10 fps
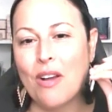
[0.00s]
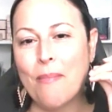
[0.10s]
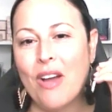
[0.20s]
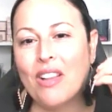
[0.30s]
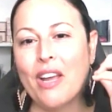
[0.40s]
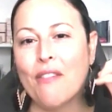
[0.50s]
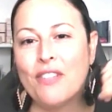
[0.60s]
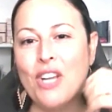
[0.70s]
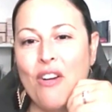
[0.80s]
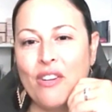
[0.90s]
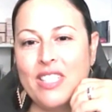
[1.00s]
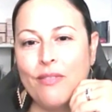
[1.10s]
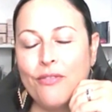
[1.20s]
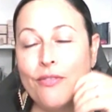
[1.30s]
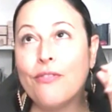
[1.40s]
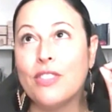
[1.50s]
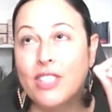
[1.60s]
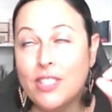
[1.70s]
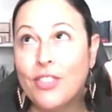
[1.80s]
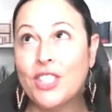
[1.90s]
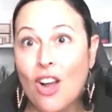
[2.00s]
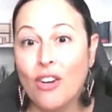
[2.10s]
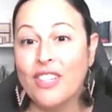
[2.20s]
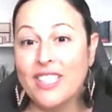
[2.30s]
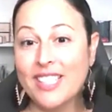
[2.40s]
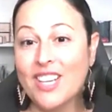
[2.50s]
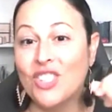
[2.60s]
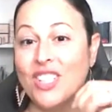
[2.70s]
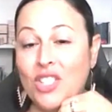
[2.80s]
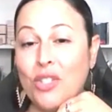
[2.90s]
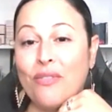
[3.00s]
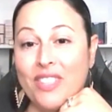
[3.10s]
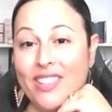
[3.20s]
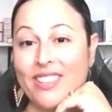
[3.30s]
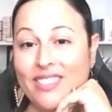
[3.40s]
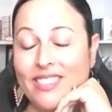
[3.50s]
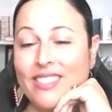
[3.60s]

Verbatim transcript: about like a photography photography session that you've done?